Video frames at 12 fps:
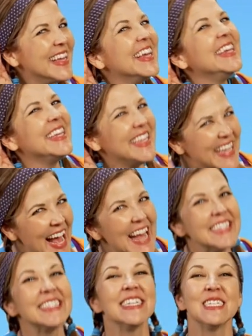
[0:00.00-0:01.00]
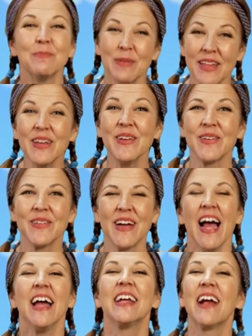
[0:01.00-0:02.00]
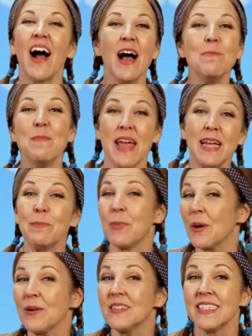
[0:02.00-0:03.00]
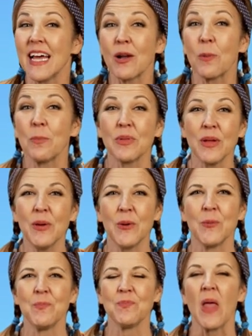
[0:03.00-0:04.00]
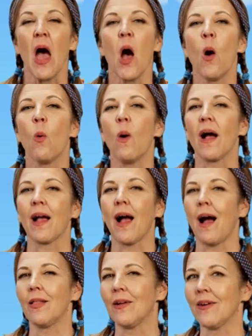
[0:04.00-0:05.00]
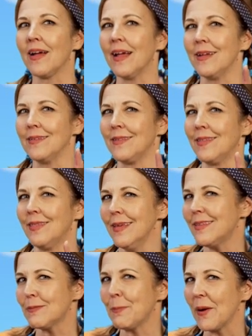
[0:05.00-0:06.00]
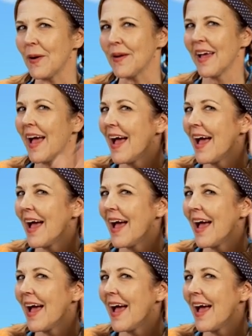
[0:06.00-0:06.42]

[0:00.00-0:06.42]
Yes, it's blue. God made birds that are blue. What color is this bird?